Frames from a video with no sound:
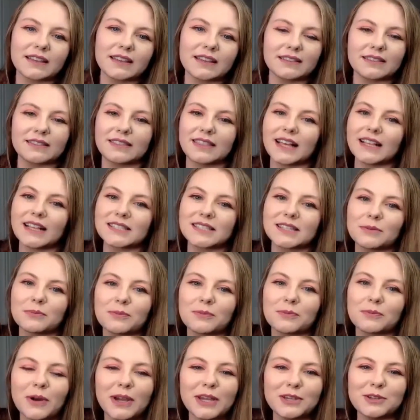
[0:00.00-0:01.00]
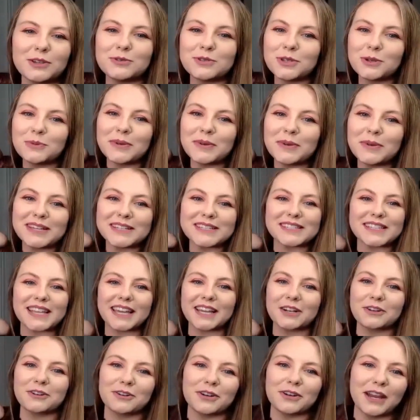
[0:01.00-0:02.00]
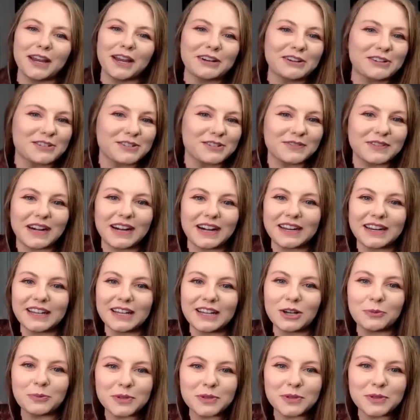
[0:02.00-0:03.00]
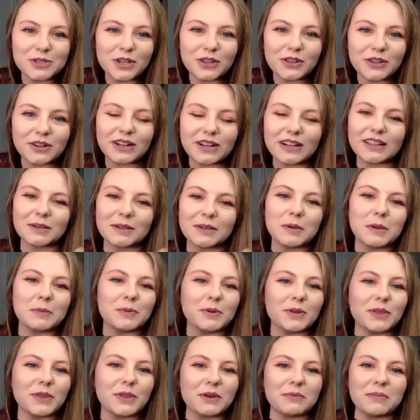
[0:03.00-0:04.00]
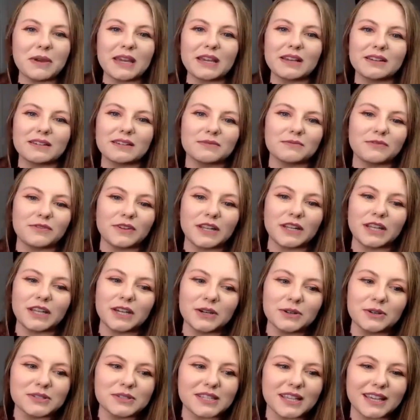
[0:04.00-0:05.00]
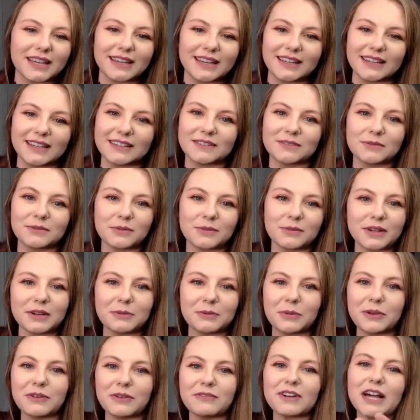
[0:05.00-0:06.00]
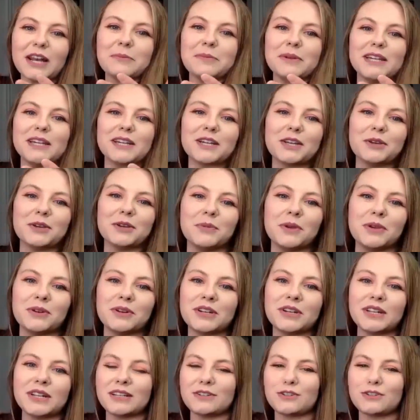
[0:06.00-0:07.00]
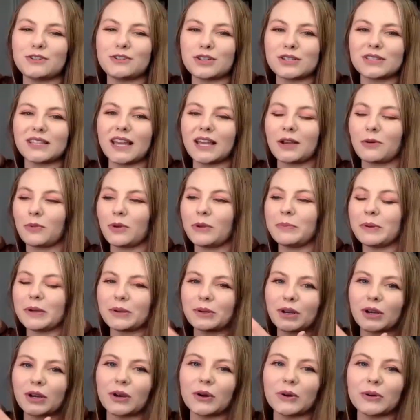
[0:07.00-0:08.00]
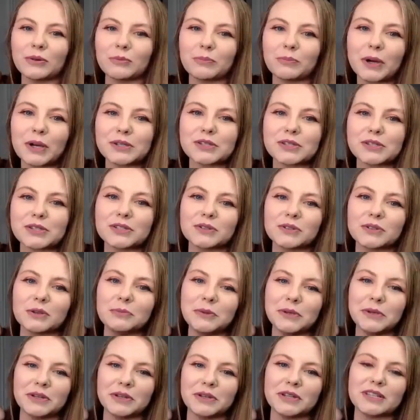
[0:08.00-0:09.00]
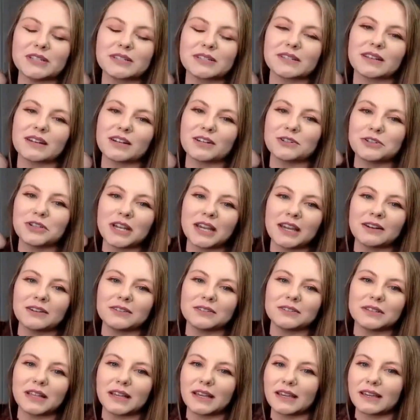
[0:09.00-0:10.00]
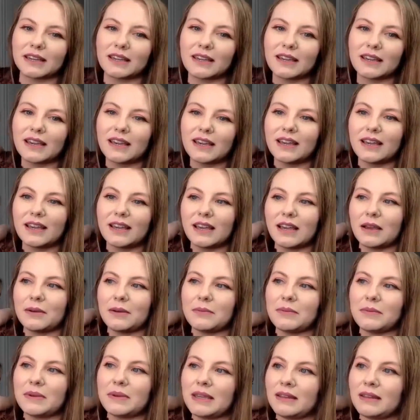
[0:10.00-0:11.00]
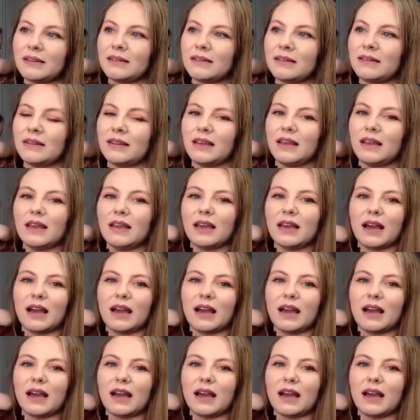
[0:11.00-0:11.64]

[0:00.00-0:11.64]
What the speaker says: that's the way YouTube is. Like creators have got to help each other out. Like people that make videos, like we've got to be a community, just like we build our own personal communities on our channel. Like, I mean, I